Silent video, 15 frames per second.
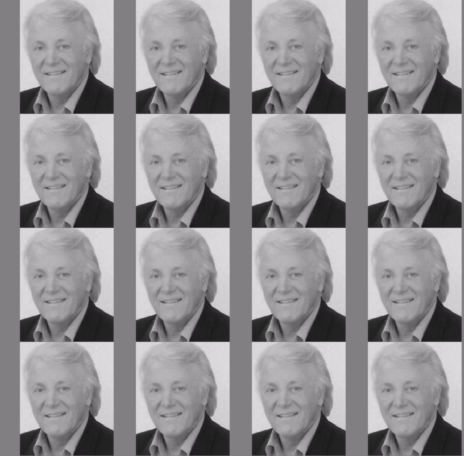
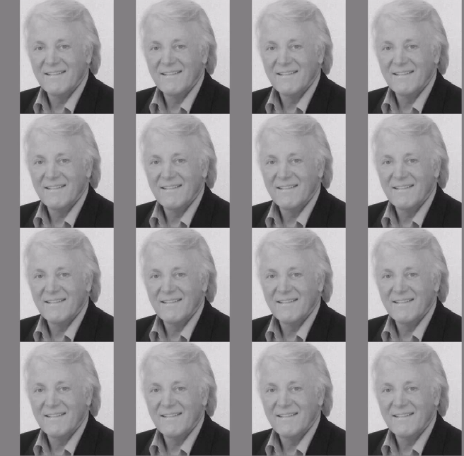
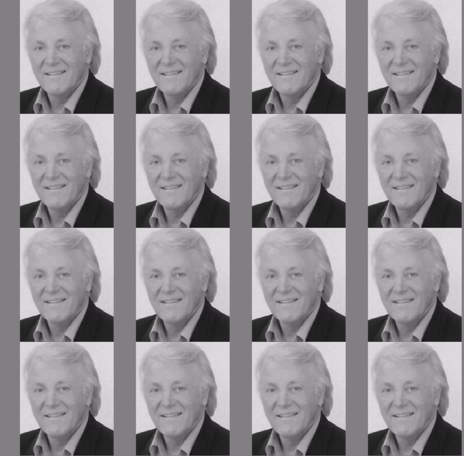
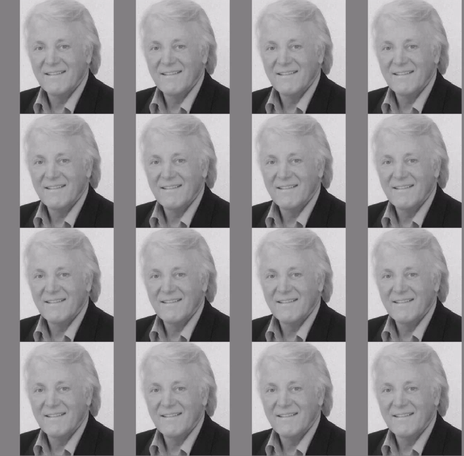The face doesn't move, so there is nothing to read.